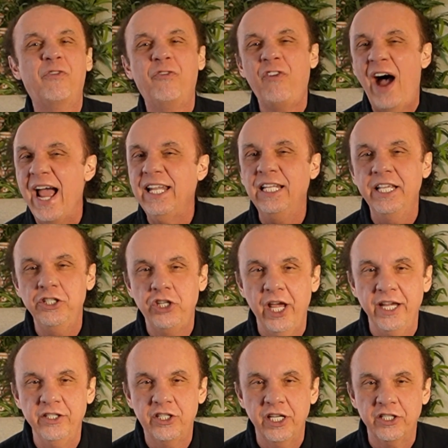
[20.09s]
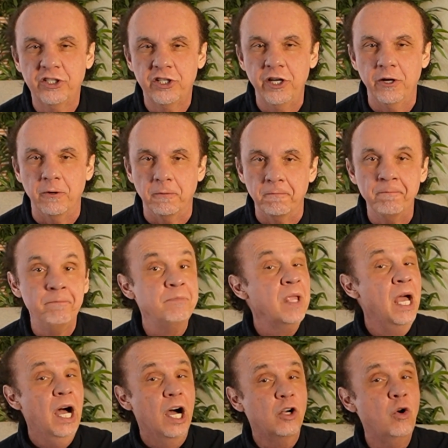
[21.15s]
finally changed its tune.
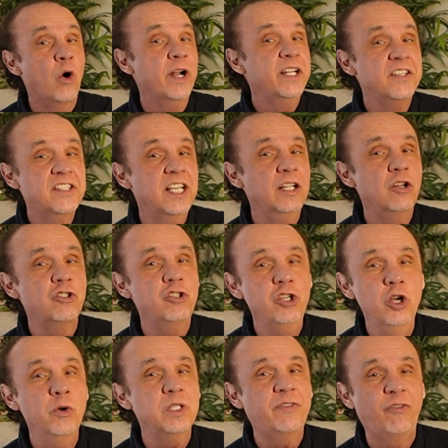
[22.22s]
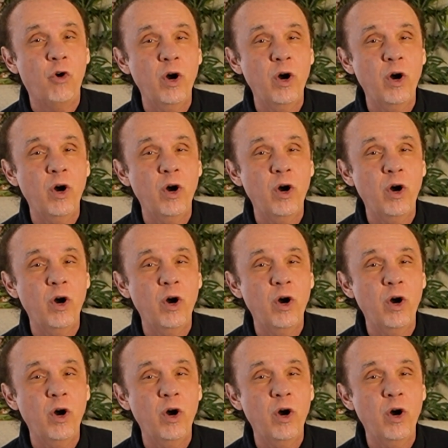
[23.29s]
According to Zillow's newest